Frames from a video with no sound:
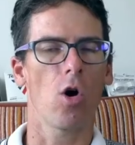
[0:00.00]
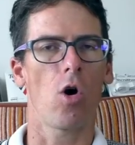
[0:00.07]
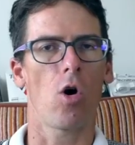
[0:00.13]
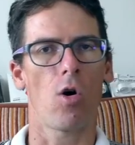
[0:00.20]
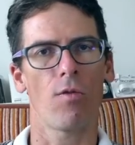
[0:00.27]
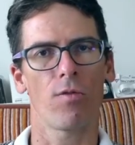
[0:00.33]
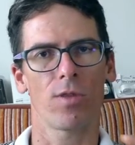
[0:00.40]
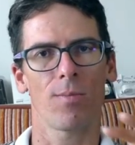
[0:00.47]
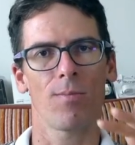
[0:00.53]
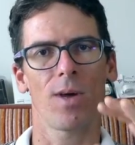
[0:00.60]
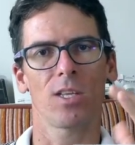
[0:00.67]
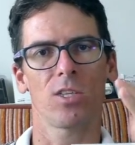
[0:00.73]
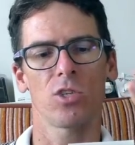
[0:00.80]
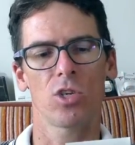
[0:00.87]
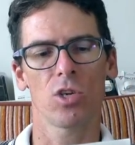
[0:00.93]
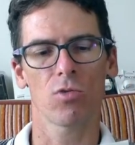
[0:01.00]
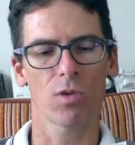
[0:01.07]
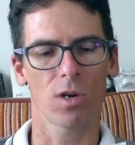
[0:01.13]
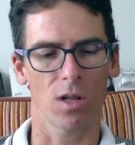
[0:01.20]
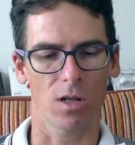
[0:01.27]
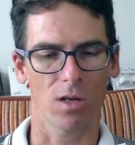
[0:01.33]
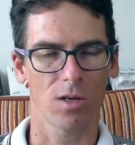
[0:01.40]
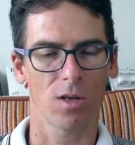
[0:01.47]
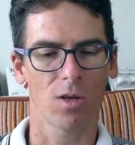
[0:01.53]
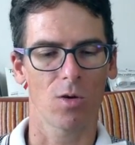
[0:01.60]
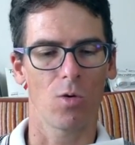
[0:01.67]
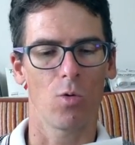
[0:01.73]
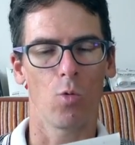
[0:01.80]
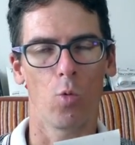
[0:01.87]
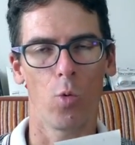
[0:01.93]
of the material,
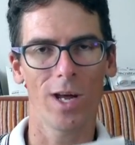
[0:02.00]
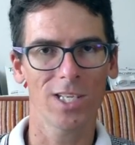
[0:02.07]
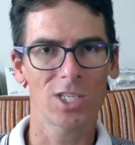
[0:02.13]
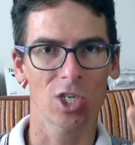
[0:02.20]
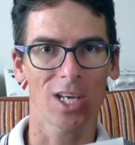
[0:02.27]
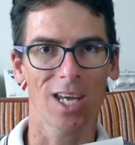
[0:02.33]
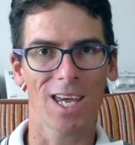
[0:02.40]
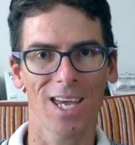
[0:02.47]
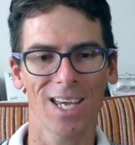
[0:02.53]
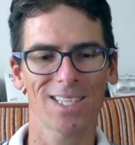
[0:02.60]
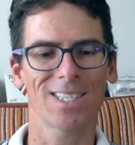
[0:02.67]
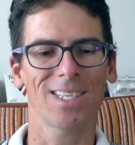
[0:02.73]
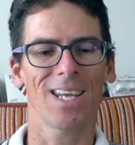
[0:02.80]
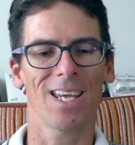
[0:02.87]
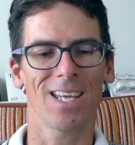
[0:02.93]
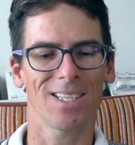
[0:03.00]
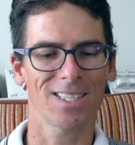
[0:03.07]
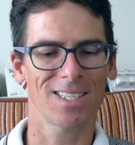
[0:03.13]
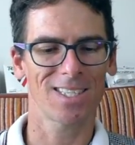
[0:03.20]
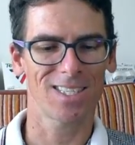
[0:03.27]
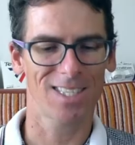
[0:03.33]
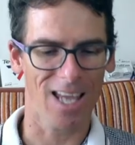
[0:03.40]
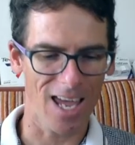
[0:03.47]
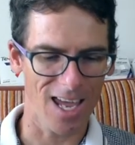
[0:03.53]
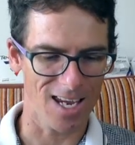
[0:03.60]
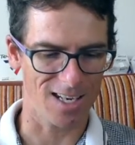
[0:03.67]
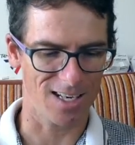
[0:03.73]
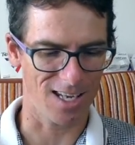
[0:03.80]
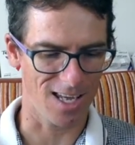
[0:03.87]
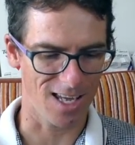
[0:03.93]
which is insane.